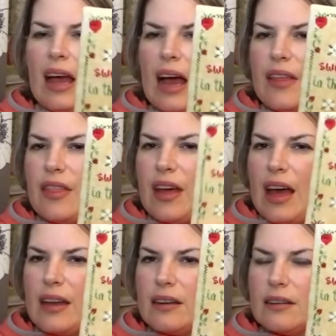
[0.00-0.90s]
And
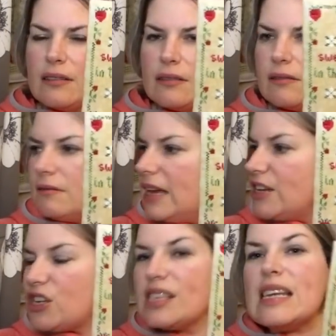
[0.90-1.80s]
then it
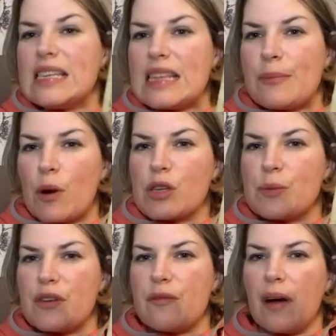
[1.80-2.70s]
just sits in the bottom
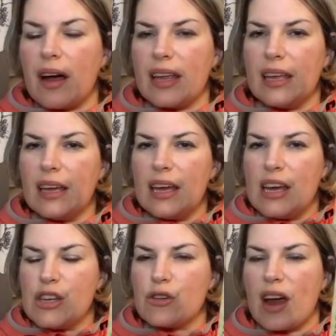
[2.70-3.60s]
of my
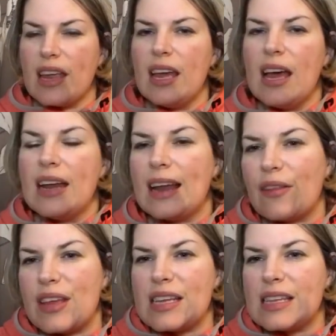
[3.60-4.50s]
tray. Now
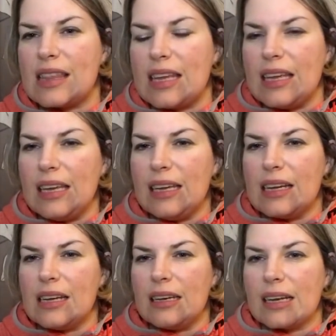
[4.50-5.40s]
the
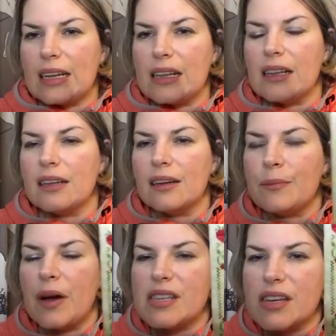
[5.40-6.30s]
little
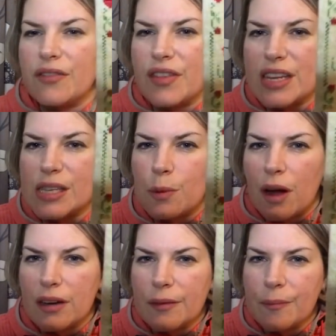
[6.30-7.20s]
button for this
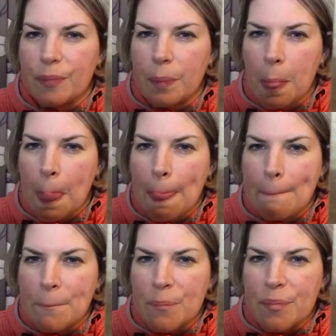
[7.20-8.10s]
one
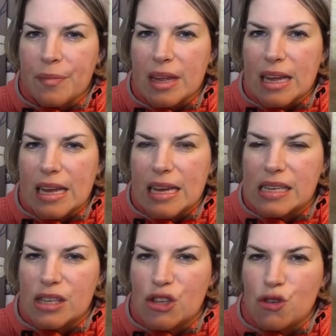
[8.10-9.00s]
is
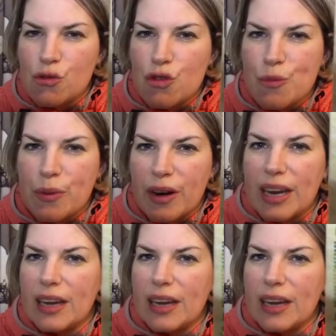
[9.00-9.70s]
the strawberry